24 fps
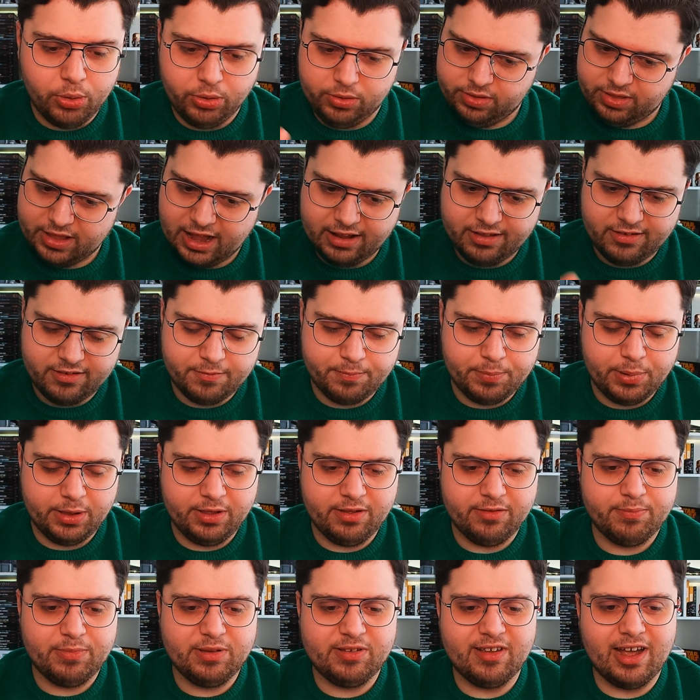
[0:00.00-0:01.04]
But that's
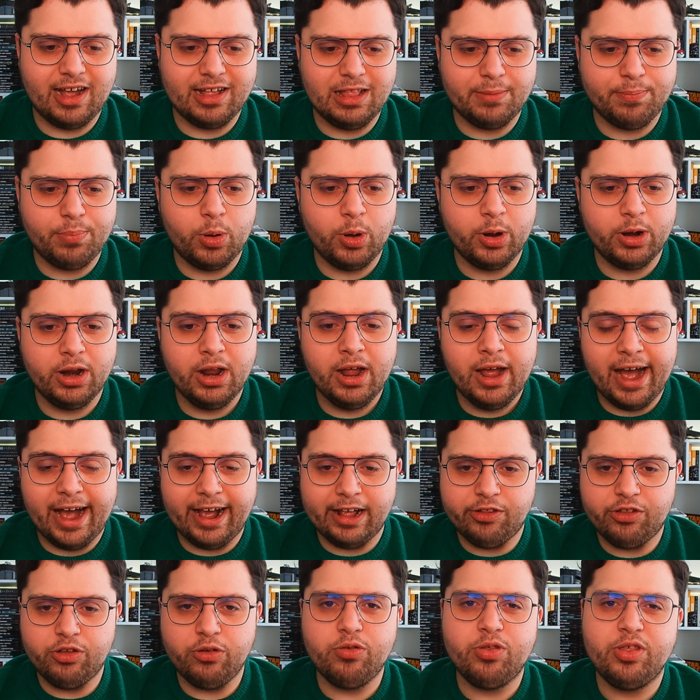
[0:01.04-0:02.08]
beside the point.
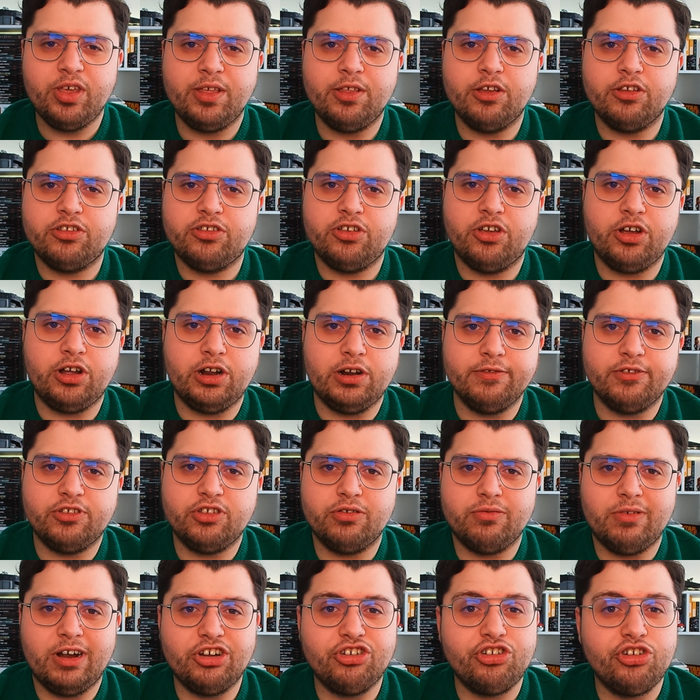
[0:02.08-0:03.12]
I do think the
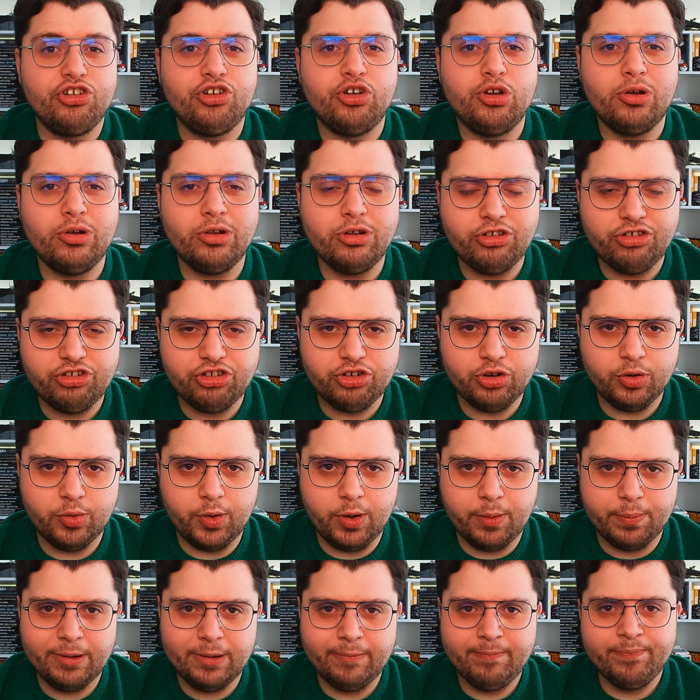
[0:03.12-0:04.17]
Circle of Suresh could
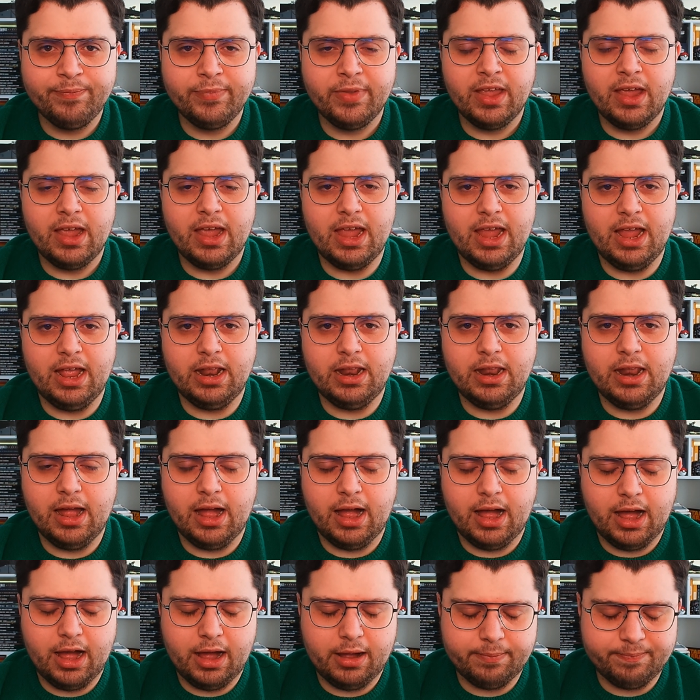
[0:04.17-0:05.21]
show up
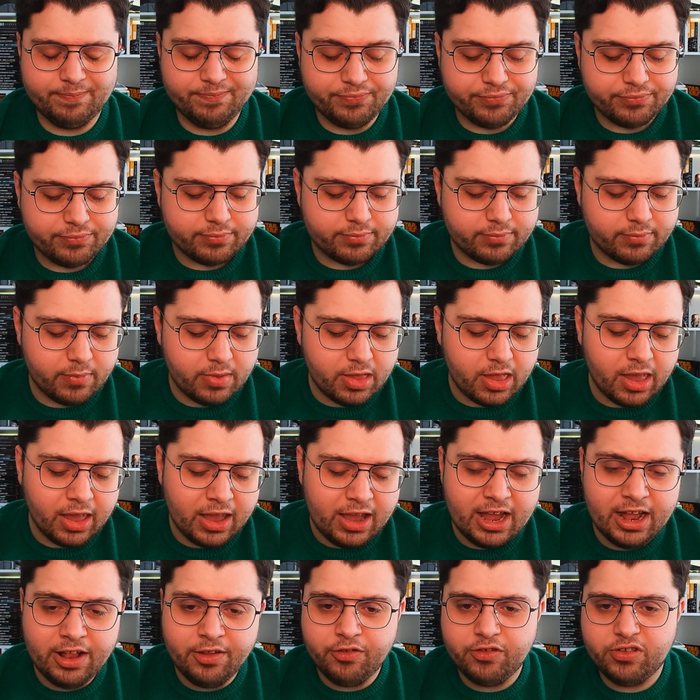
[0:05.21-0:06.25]

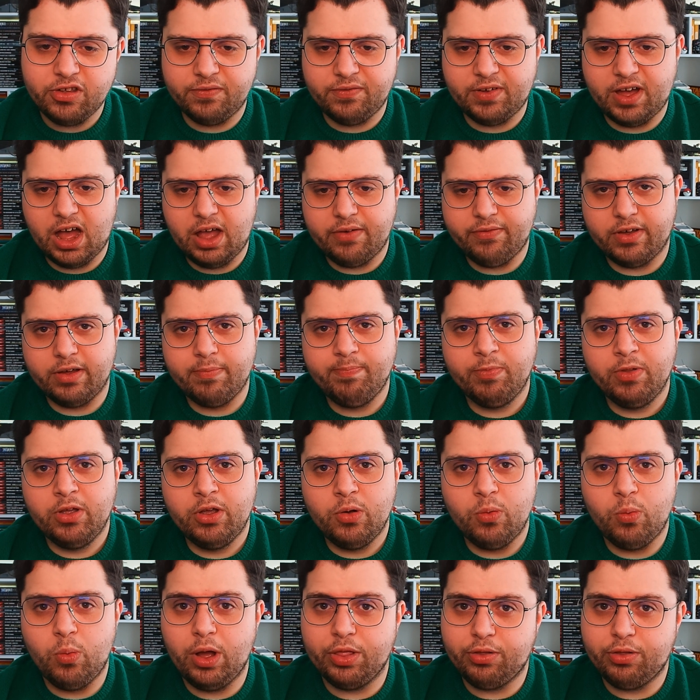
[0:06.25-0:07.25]
in Survivor.